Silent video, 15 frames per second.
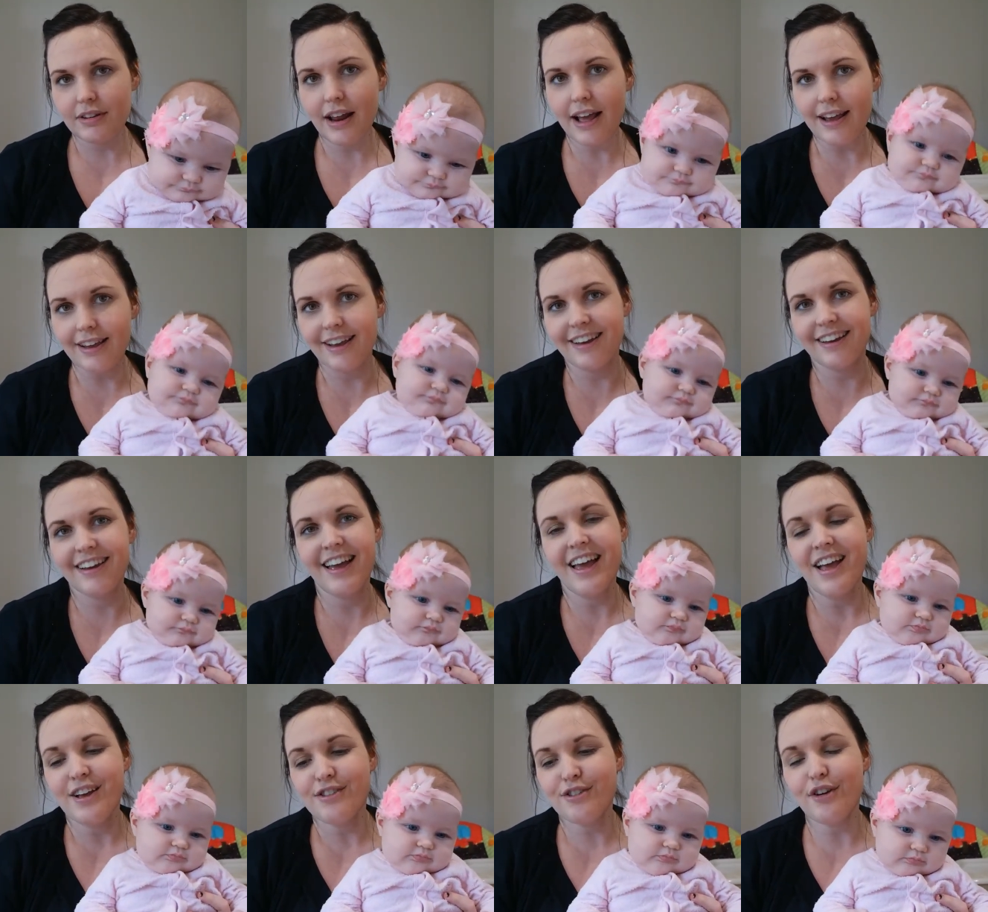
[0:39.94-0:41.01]
Speaker 1: today.
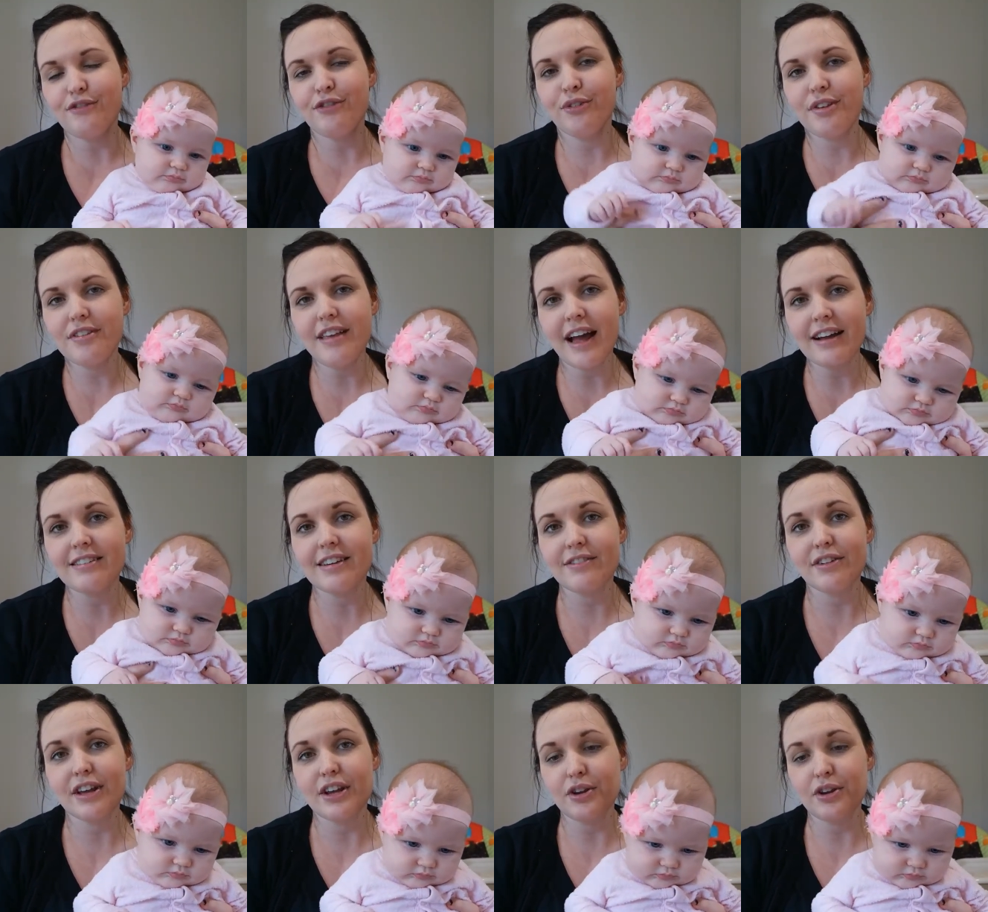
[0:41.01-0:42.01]
So for this activity